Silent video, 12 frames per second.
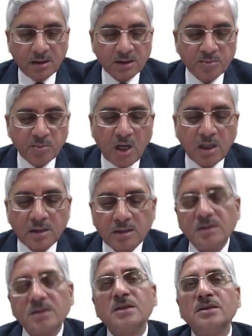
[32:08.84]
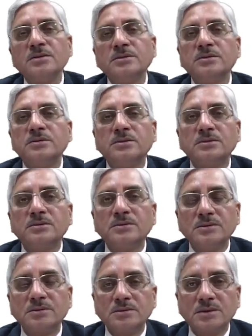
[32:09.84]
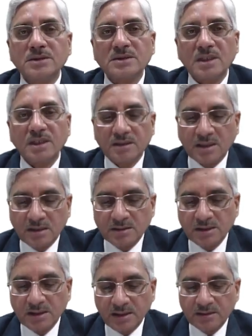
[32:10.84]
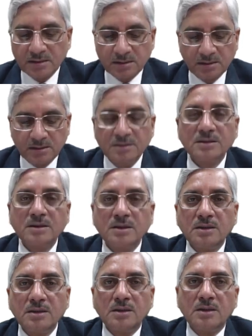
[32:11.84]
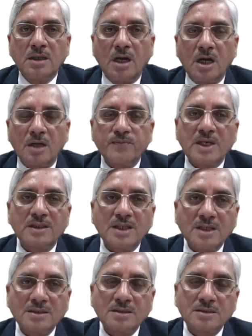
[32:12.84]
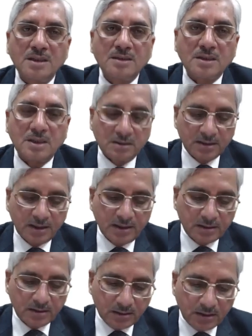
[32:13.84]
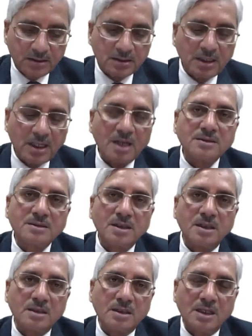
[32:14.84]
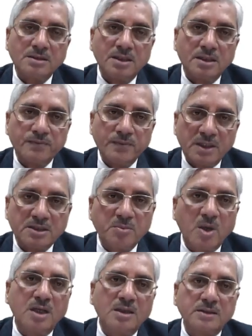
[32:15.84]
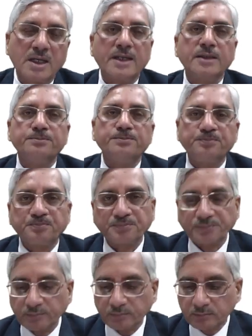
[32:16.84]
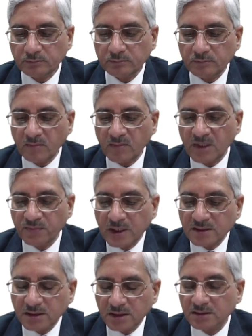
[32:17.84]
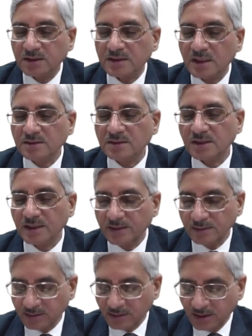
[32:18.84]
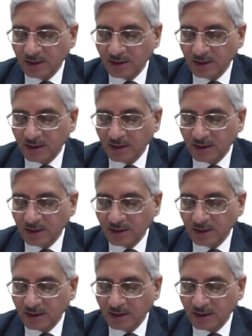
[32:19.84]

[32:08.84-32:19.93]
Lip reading: small scale transients or for large scale transients, this is large scale transient for a small time. For such a transient,